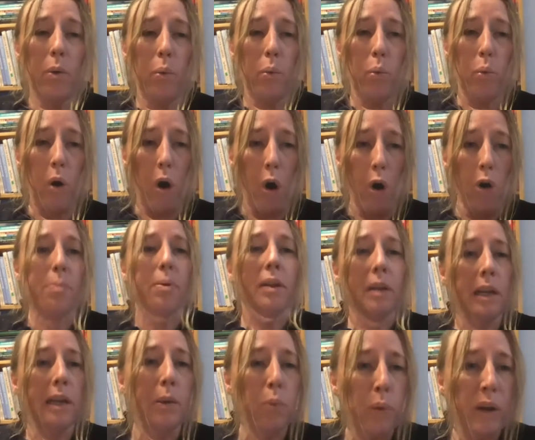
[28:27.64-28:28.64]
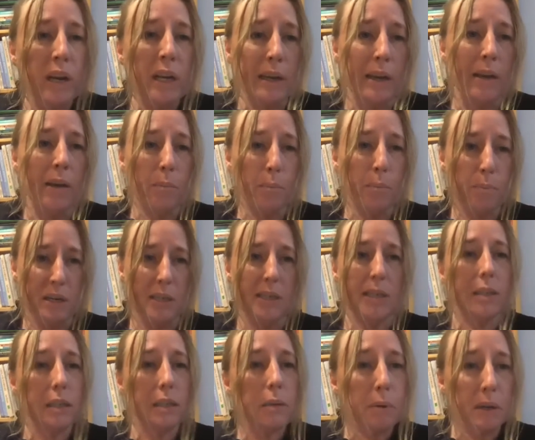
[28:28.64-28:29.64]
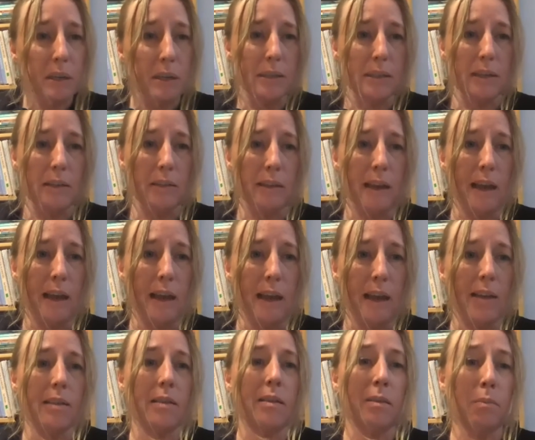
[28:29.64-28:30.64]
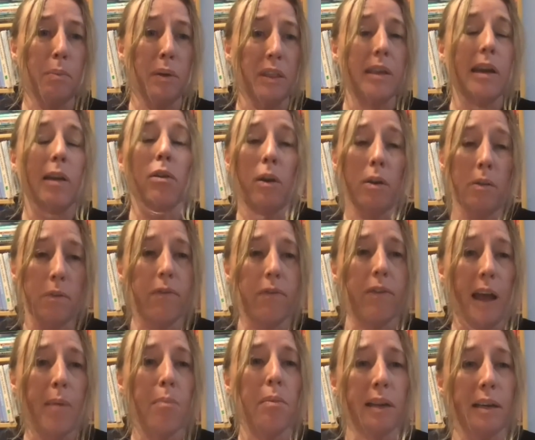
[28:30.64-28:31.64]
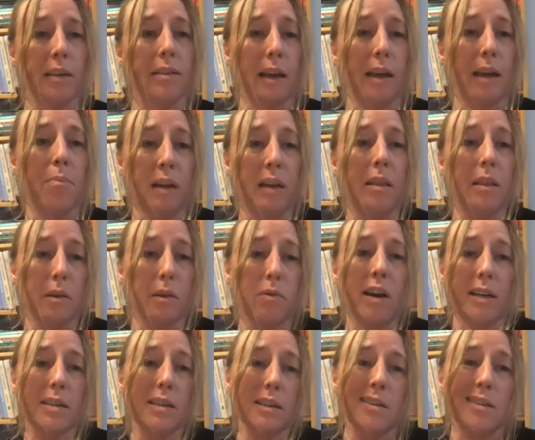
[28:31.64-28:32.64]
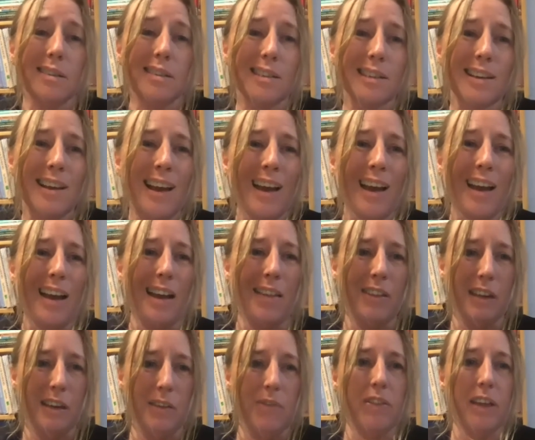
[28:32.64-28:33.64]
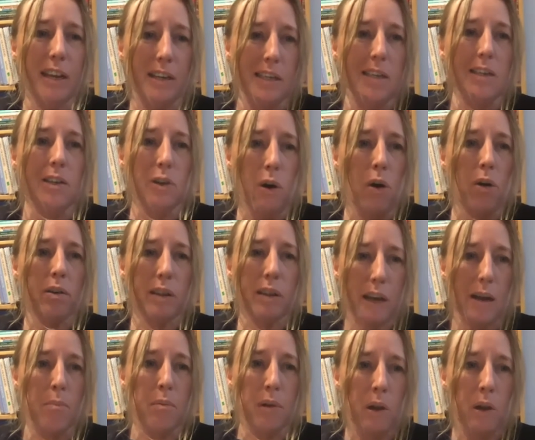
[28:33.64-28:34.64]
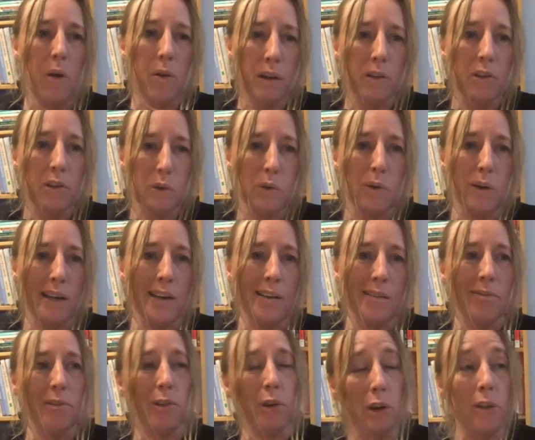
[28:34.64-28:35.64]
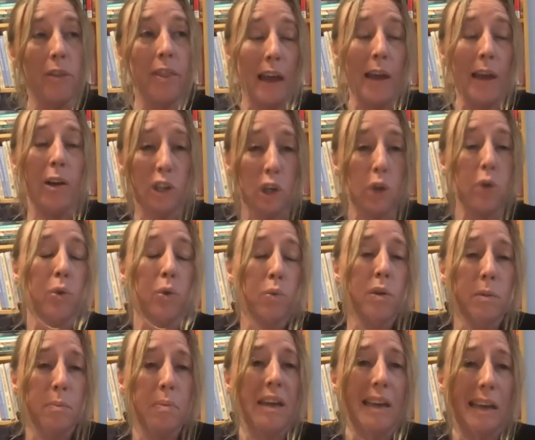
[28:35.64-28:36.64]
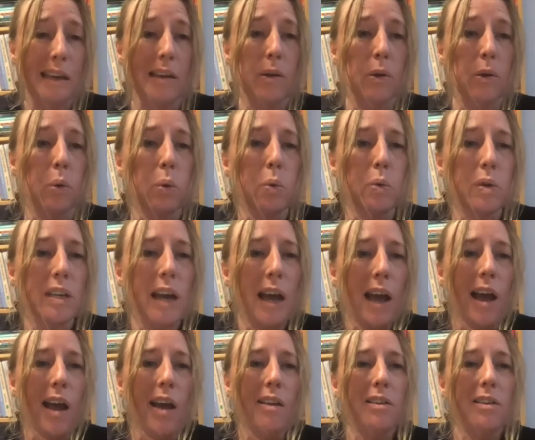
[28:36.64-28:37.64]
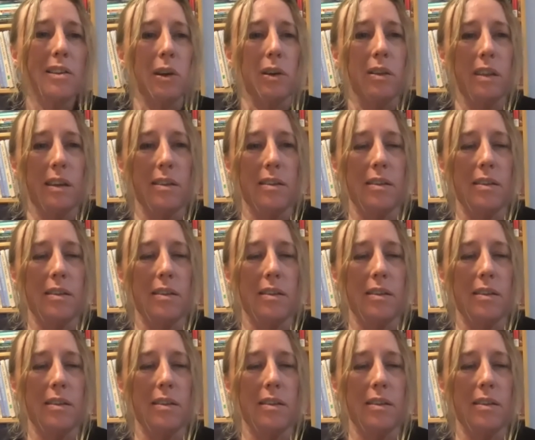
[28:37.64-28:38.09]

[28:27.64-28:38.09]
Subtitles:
openly willing participants in that, but their own families had been threatened, and that if they did not come along and join, they too would be killed. So that